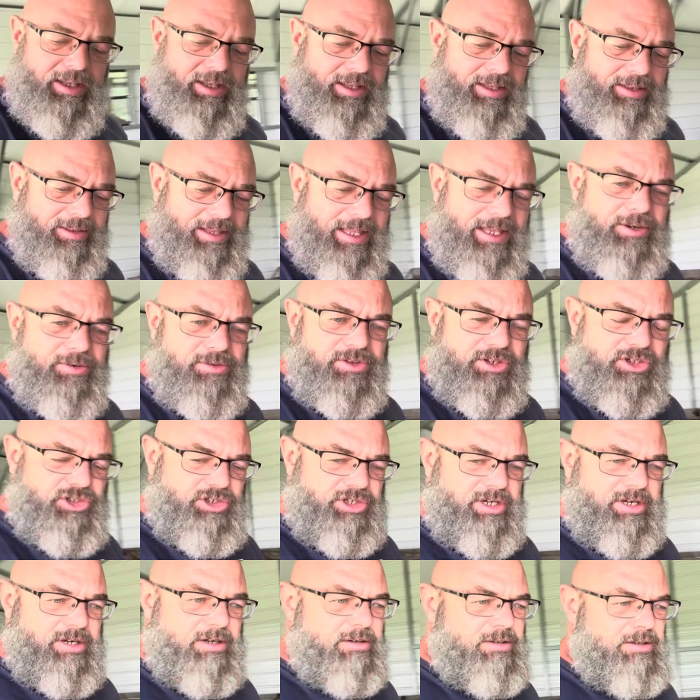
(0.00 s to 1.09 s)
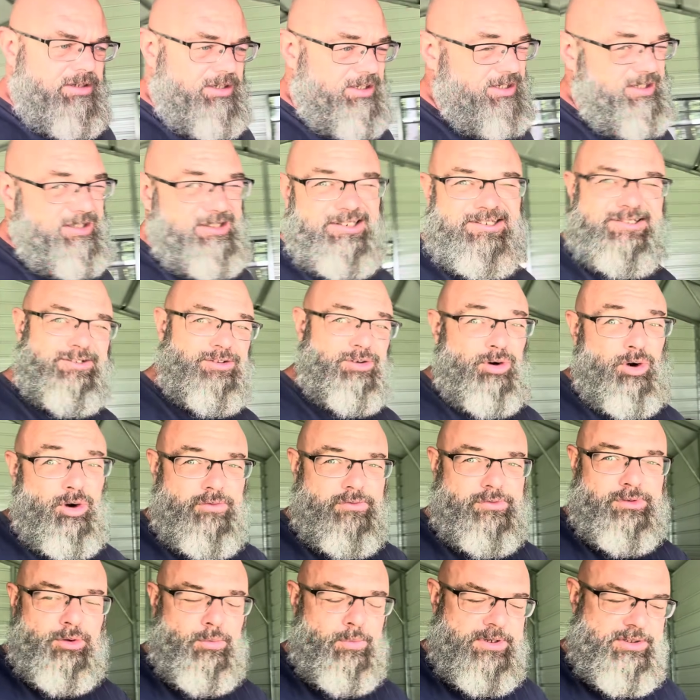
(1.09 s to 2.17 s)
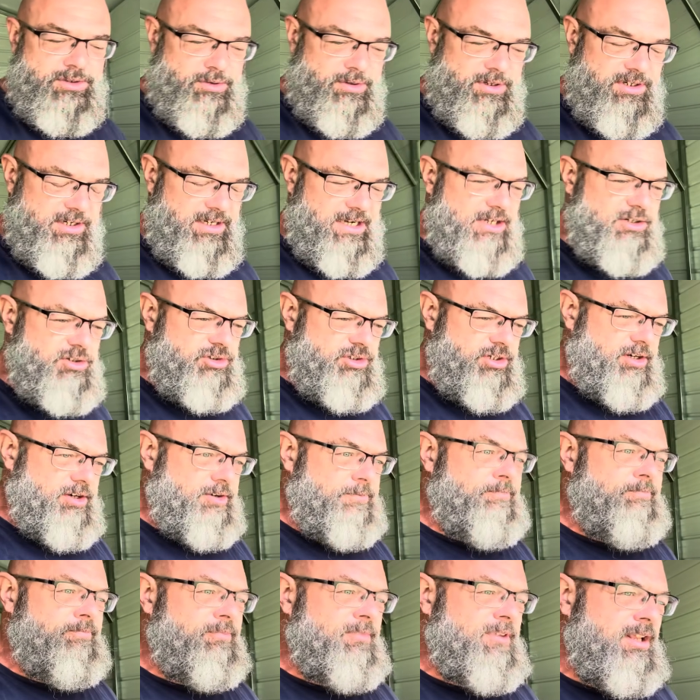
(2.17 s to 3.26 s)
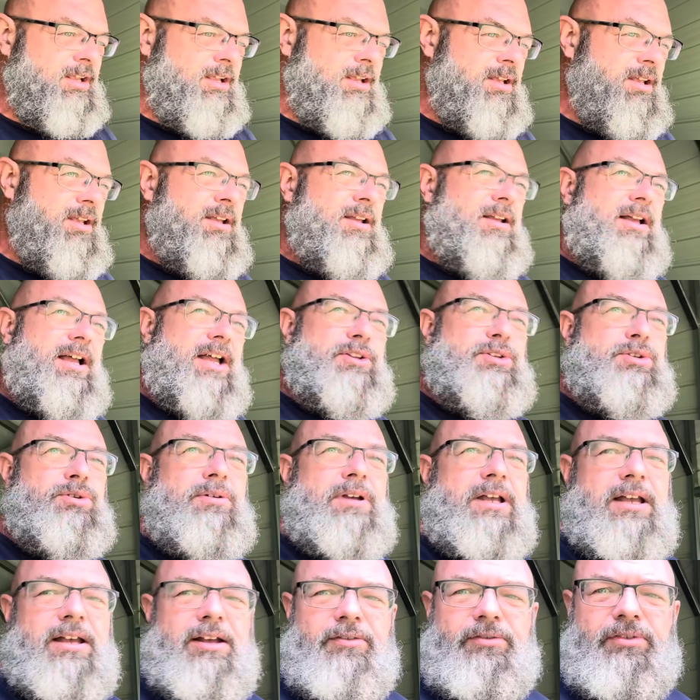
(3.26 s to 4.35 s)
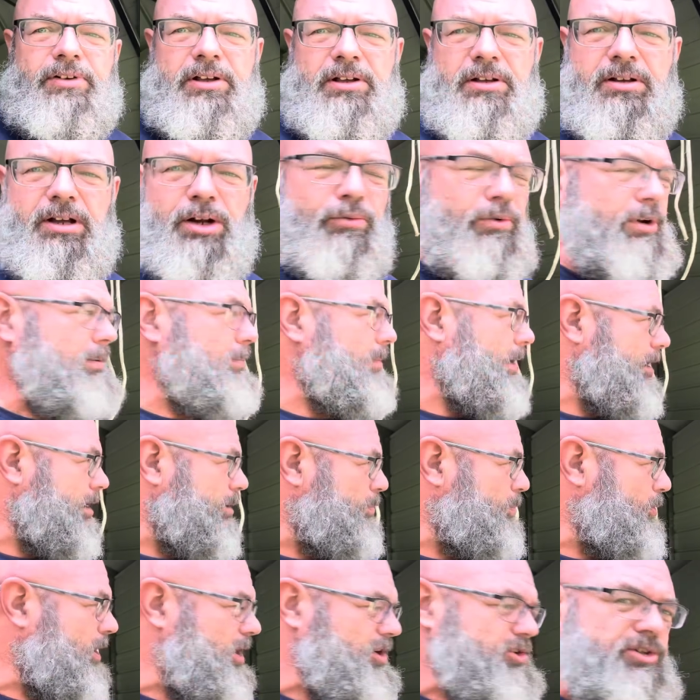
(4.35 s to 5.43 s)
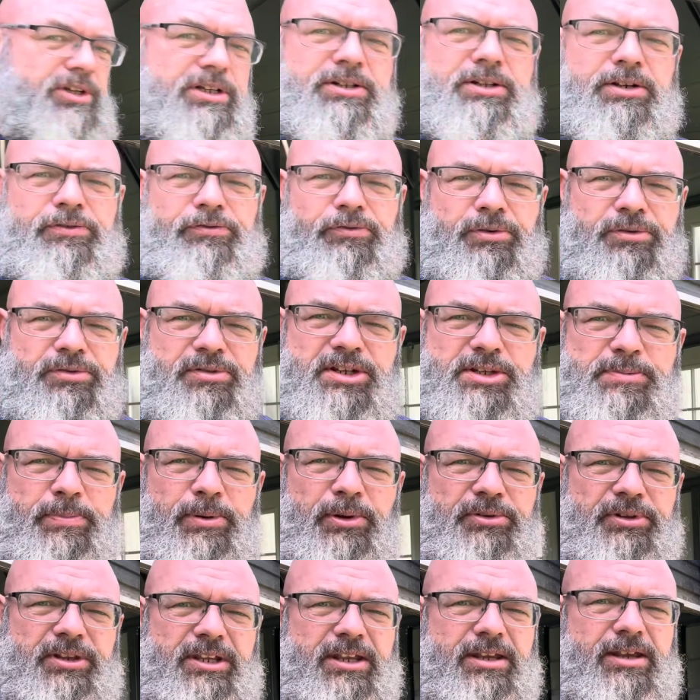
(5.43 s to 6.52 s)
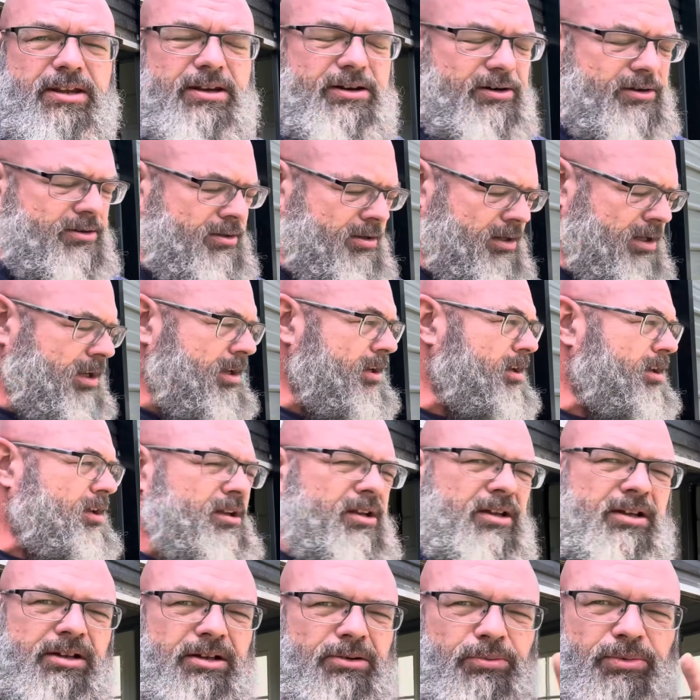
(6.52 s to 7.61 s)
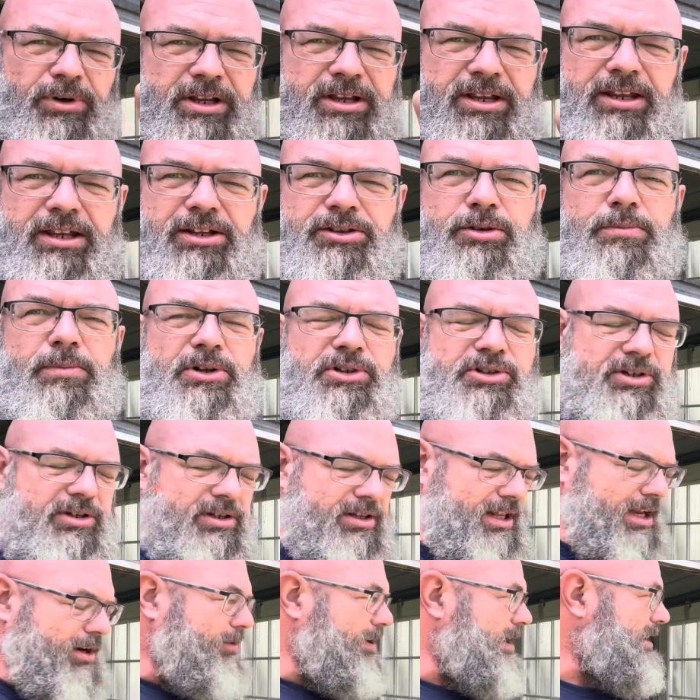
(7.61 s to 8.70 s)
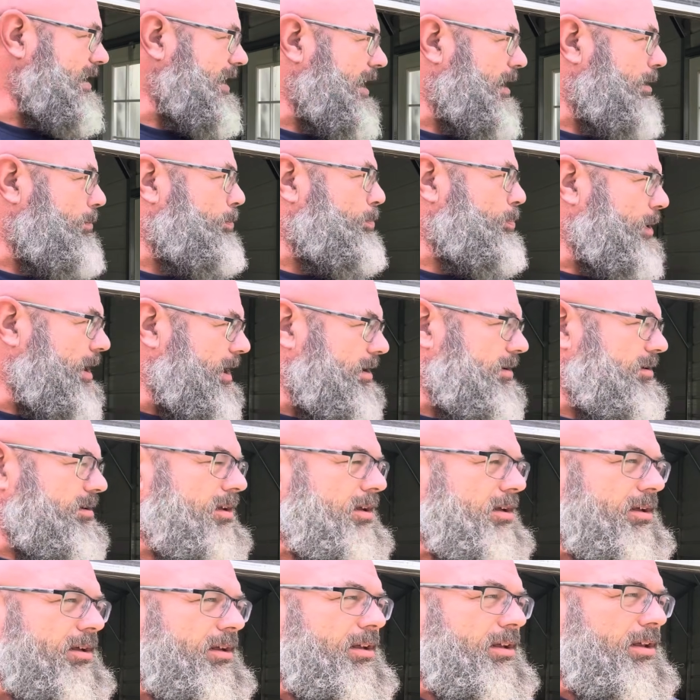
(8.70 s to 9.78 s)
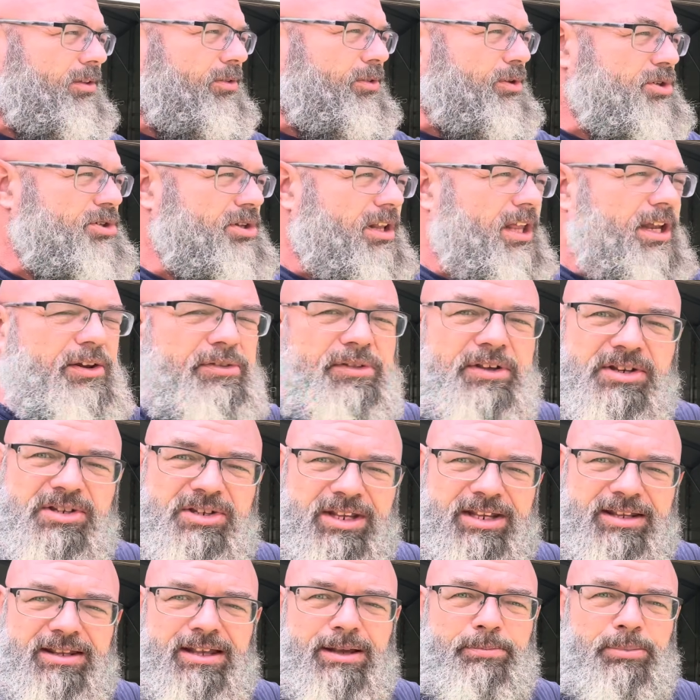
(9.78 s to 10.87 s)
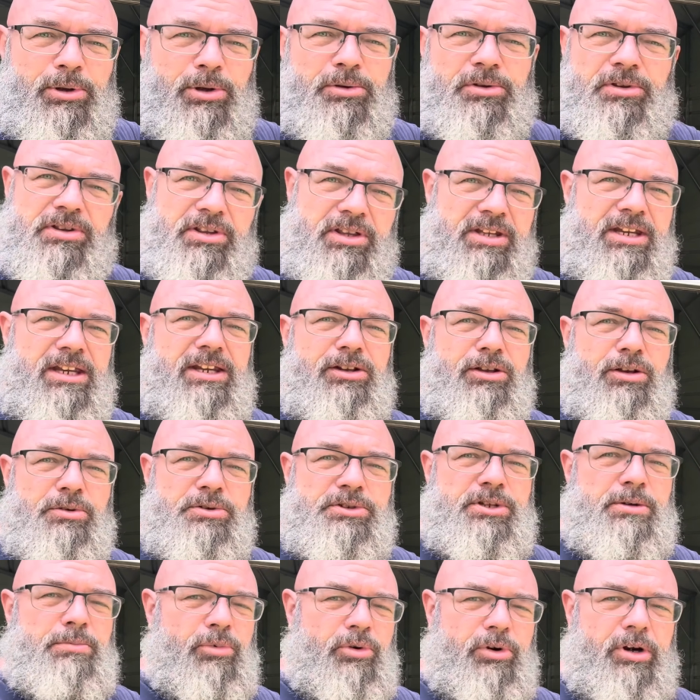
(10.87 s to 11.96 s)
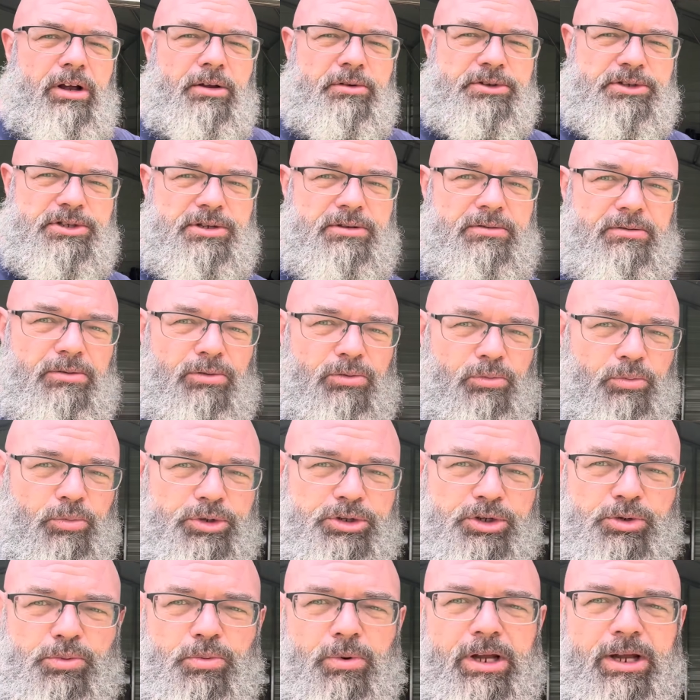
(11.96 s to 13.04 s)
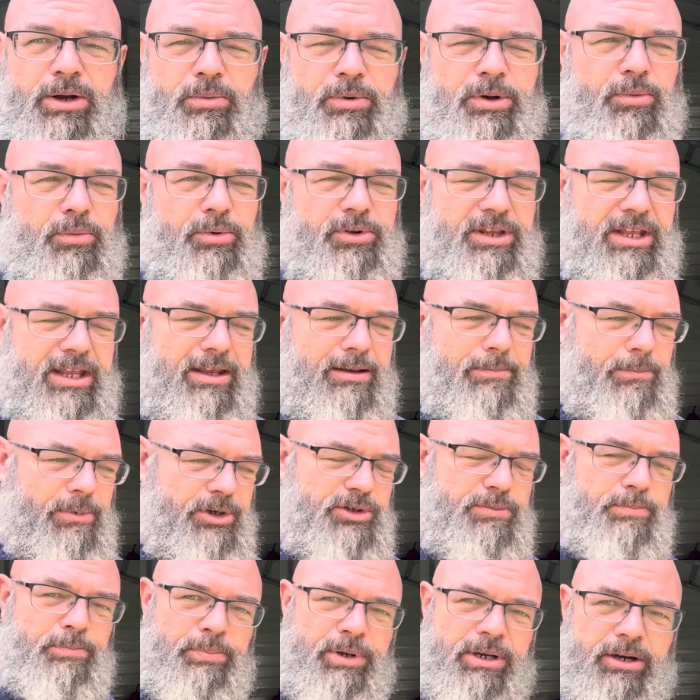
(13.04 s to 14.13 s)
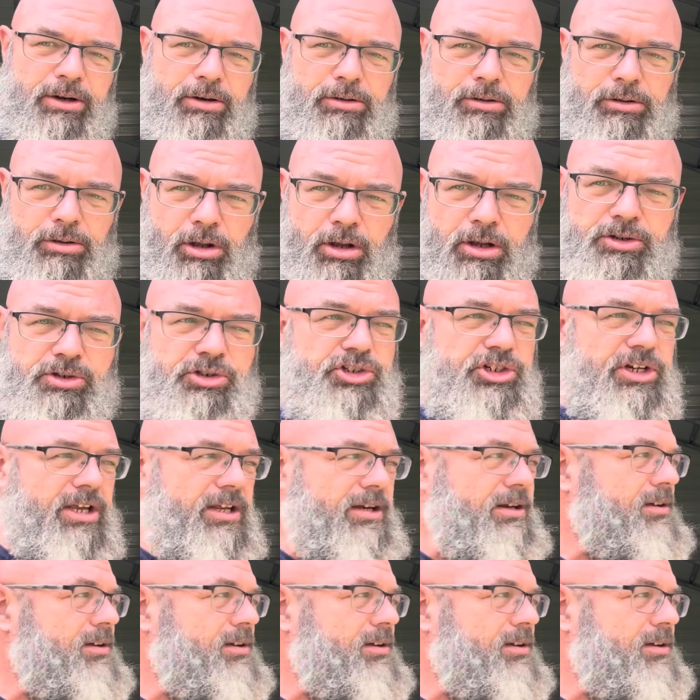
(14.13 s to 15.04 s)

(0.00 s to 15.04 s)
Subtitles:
later this year, or over the winter into next year, I do have a remodel project for this building here. I'm not gonna get too much into that right now, but there's a lot of things in that building that need to go somewhere else, which is why I went with a much bigger lawn shed